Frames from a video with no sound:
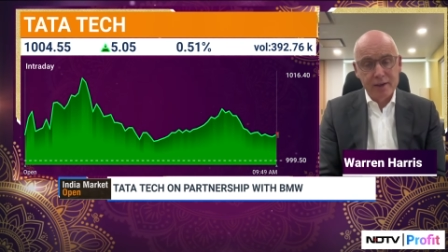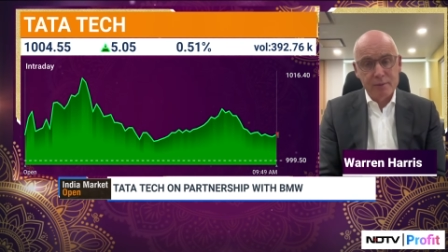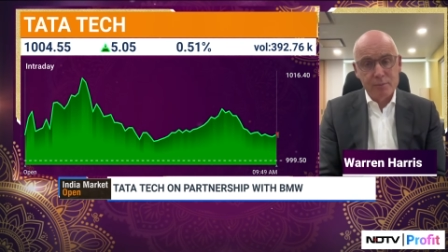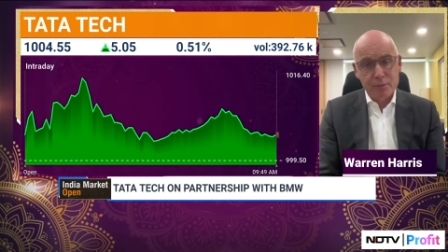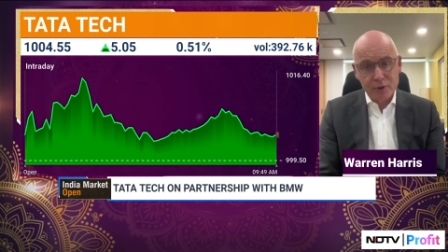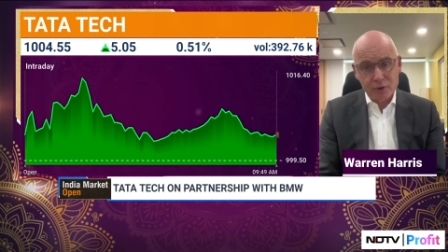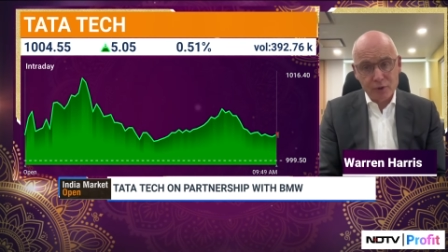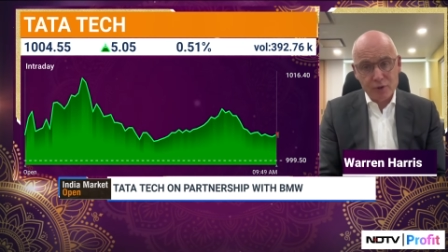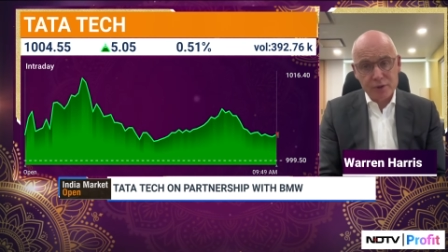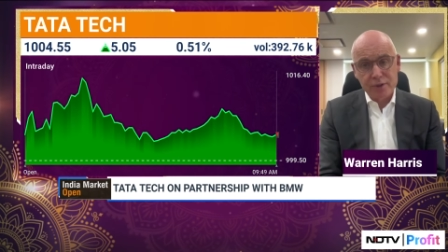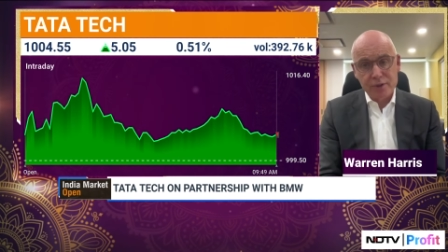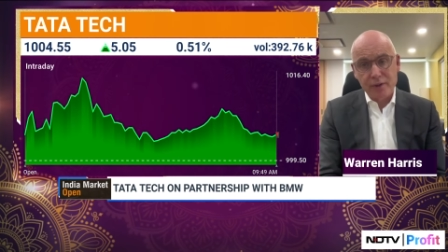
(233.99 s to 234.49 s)

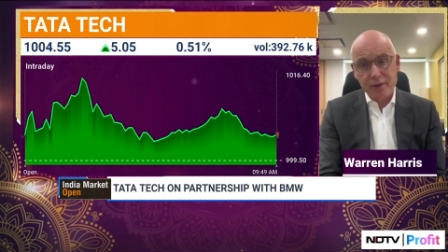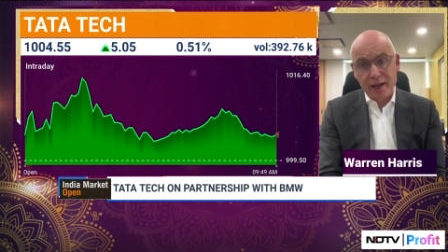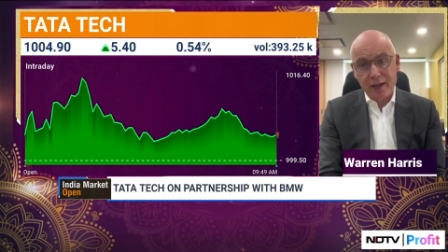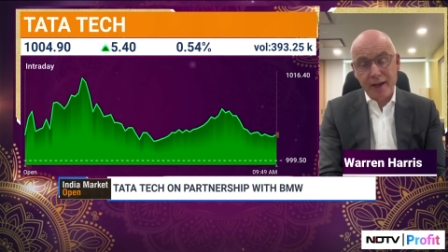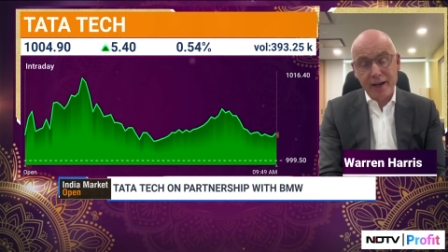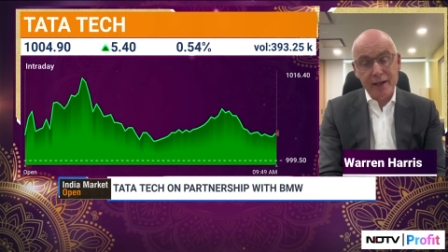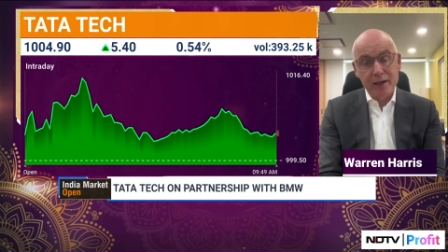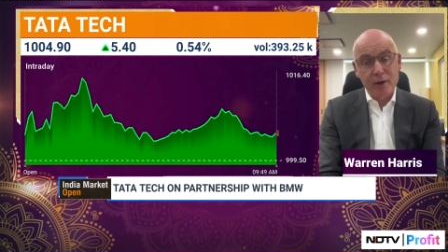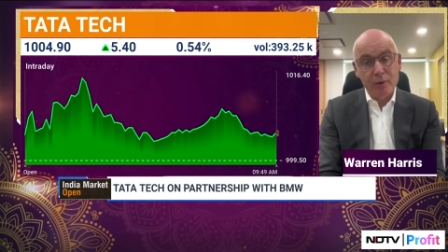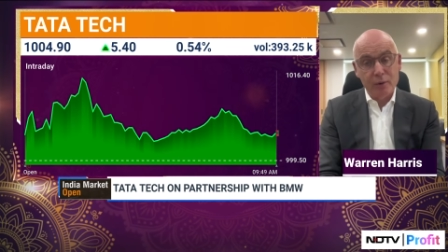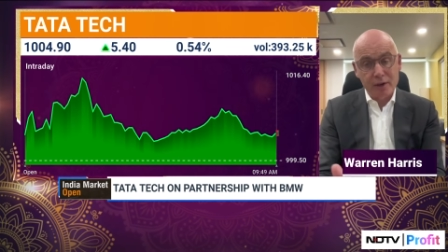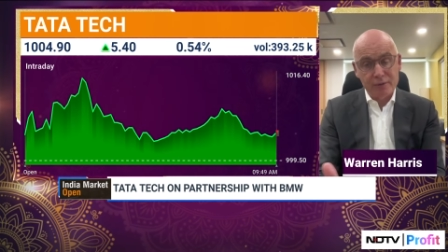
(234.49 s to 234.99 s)
but also the
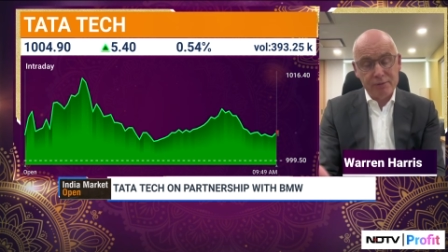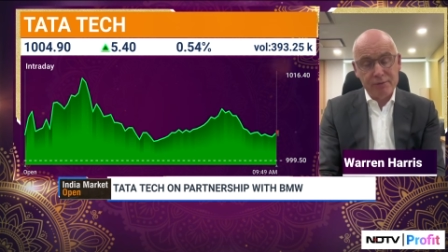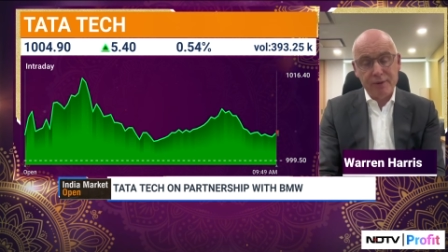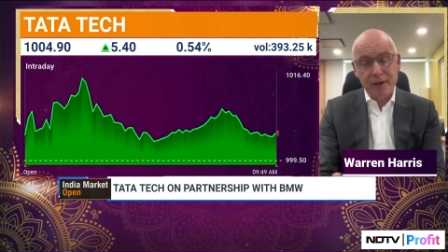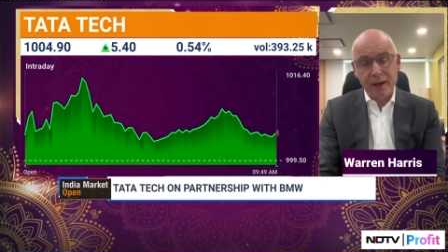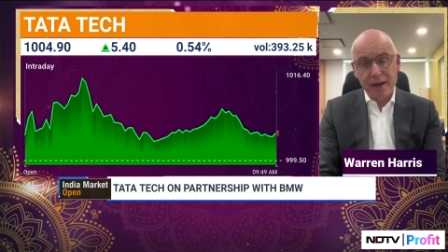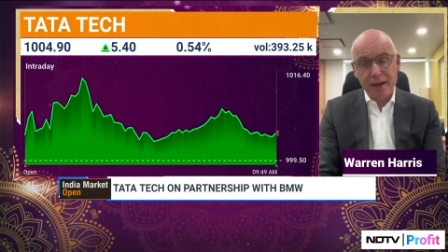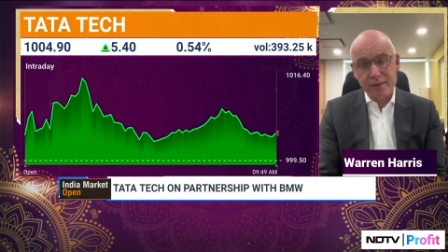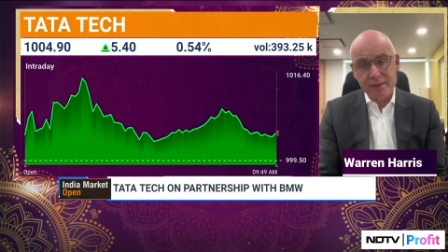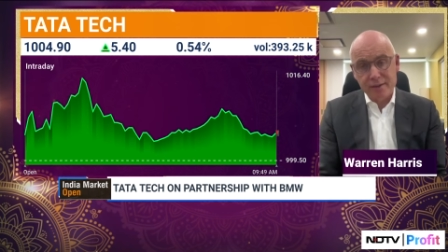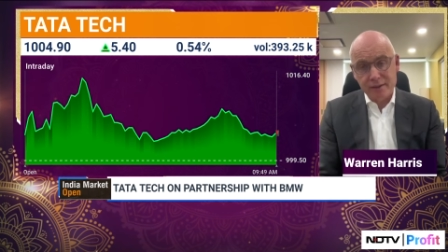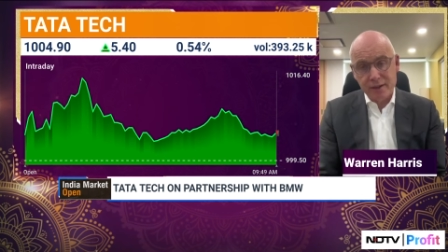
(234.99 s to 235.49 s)
halo
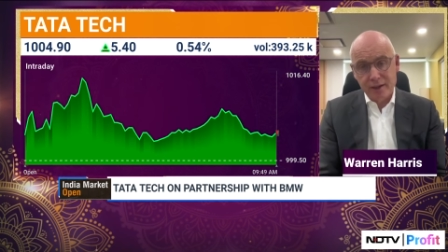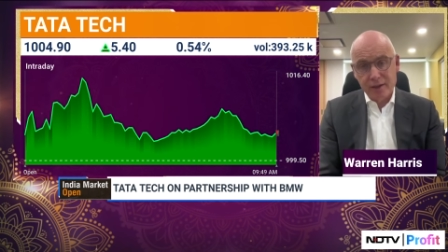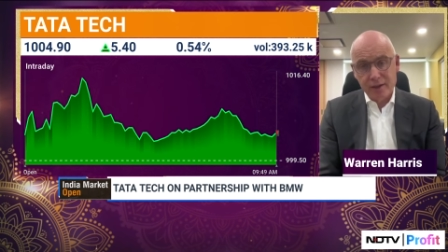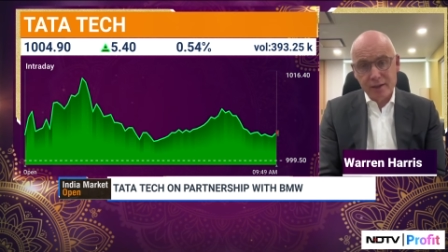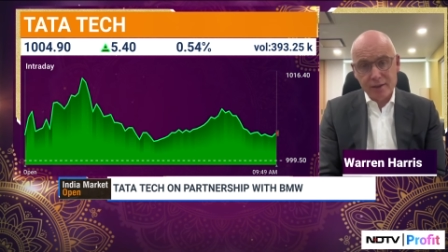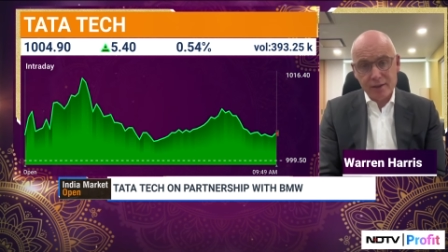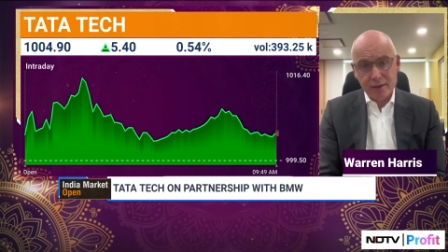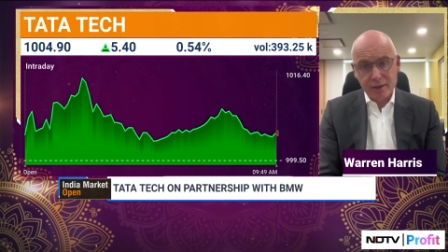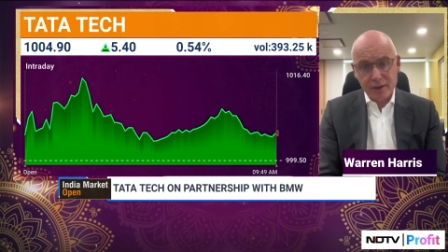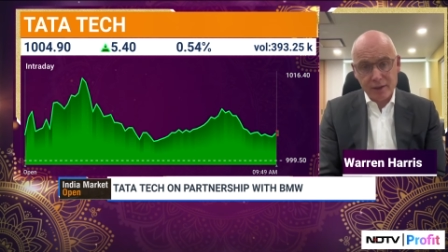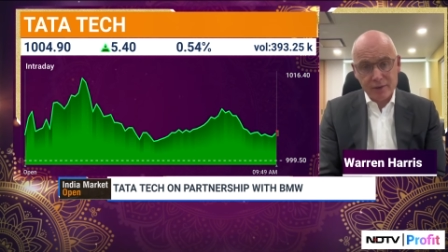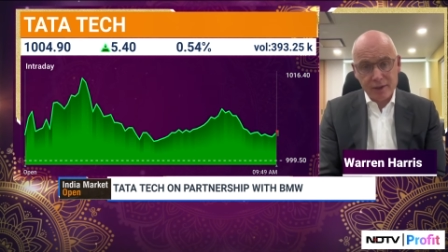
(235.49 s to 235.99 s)
effect
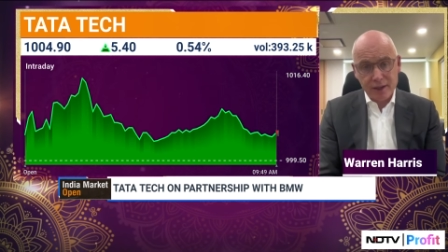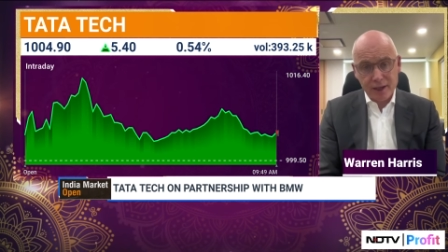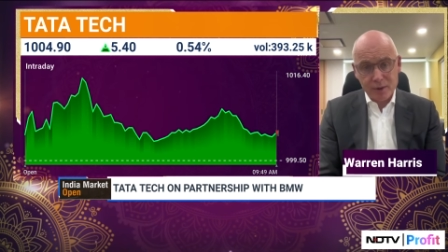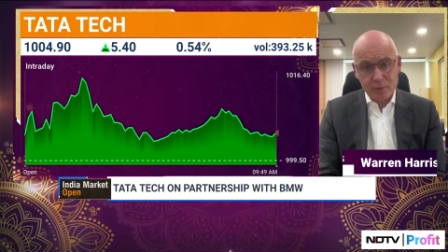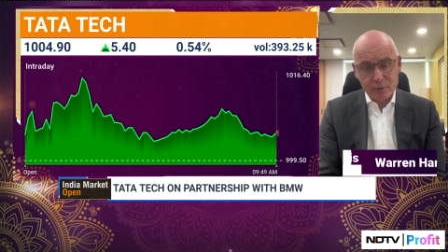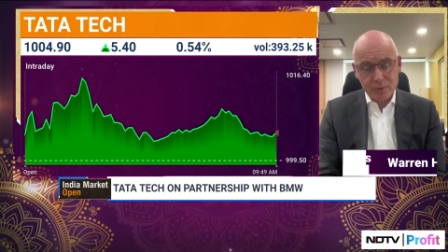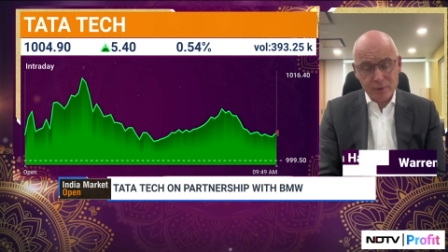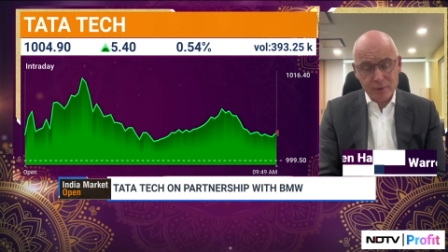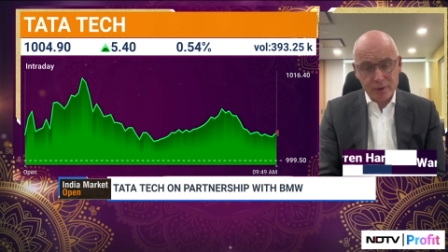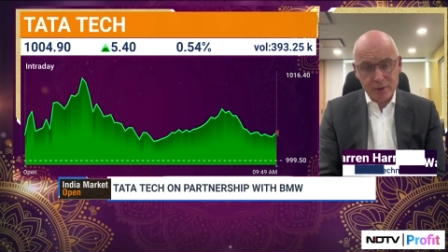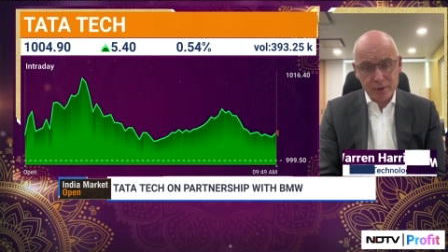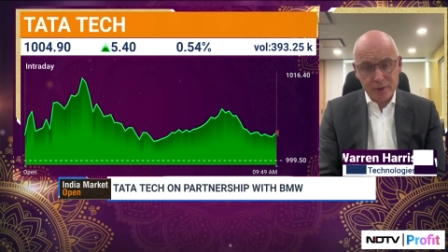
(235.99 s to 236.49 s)
that
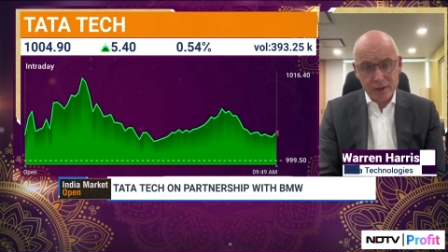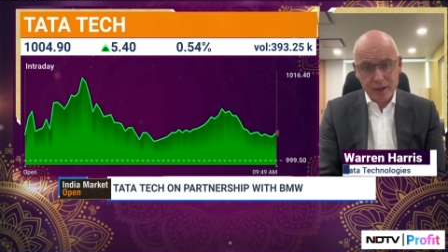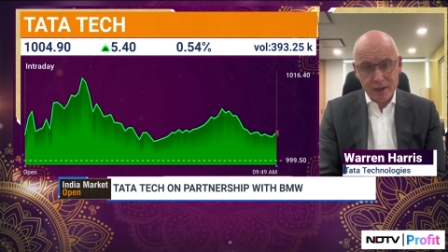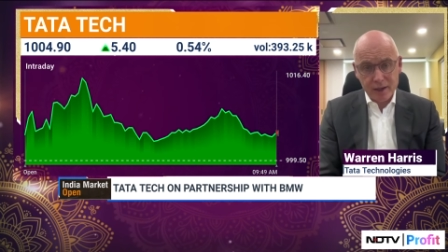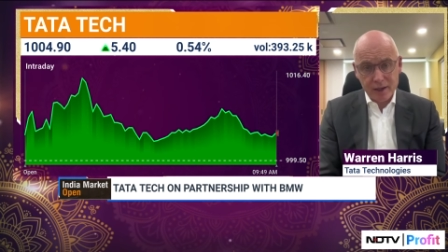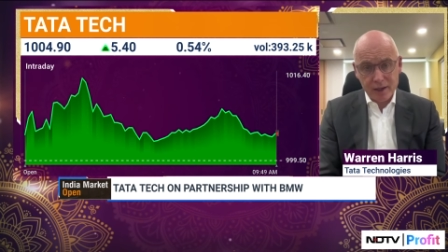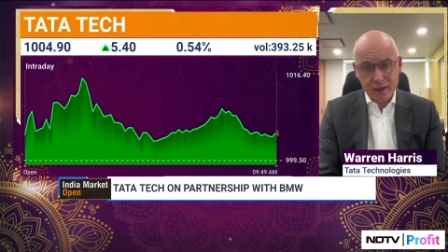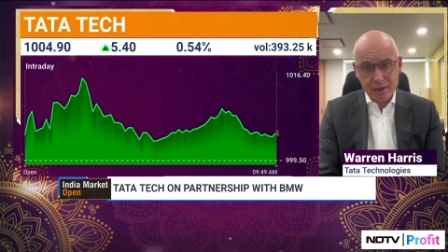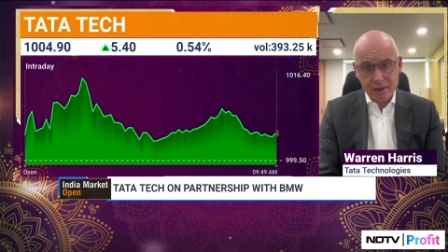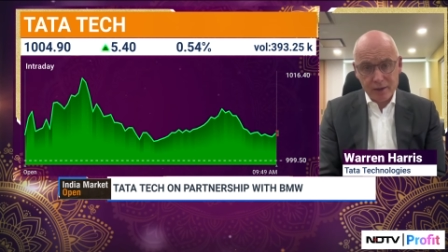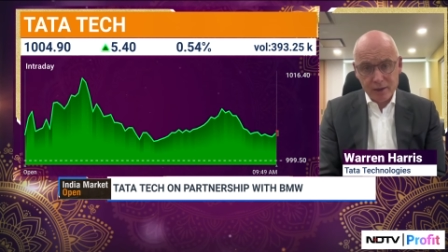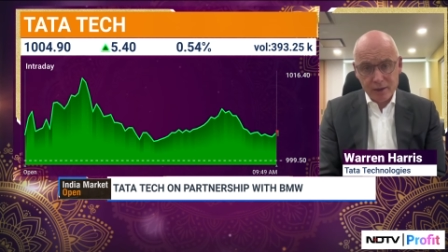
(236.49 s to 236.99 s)
that
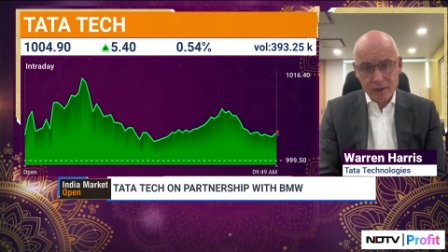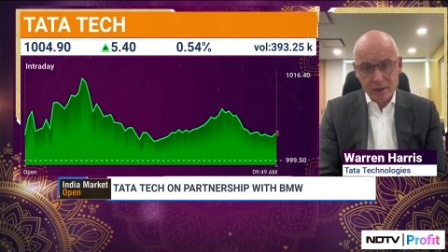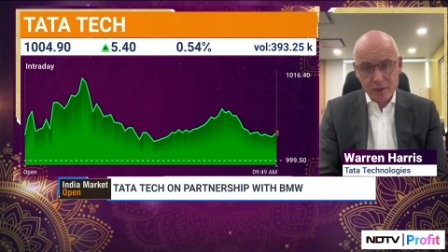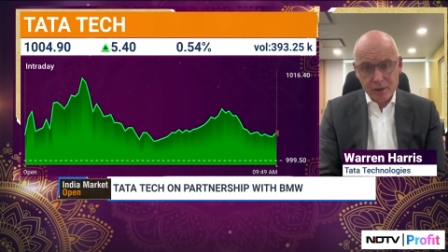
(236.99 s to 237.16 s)
will